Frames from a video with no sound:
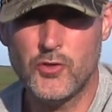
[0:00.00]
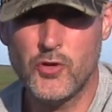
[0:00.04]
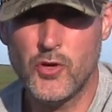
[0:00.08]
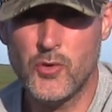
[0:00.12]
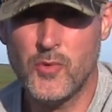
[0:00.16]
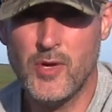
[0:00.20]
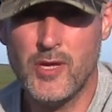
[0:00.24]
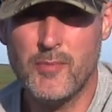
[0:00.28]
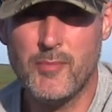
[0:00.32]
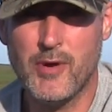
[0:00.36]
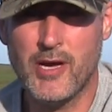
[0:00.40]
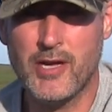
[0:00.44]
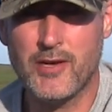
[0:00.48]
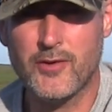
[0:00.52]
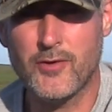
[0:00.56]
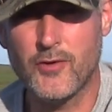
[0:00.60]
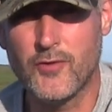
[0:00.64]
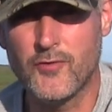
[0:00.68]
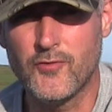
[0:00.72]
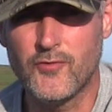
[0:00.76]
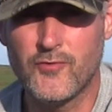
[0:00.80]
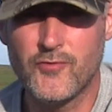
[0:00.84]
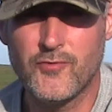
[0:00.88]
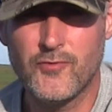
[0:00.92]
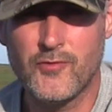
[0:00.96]
do a wee bit
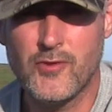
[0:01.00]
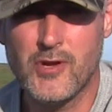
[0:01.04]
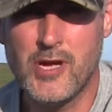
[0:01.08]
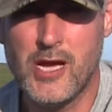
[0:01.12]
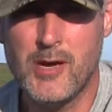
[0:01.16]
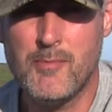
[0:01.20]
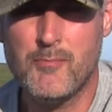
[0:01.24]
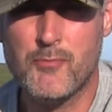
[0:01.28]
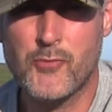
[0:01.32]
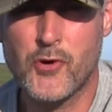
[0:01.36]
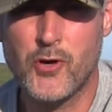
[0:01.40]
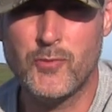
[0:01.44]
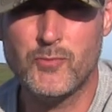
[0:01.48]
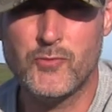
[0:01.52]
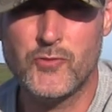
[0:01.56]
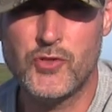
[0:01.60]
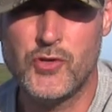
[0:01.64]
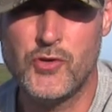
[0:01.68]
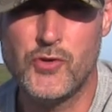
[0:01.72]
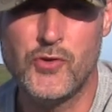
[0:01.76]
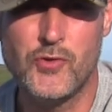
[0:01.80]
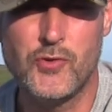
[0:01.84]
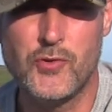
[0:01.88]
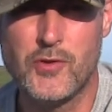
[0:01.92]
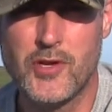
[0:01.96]
of
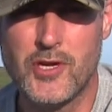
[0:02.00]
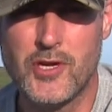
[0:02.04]
impromptu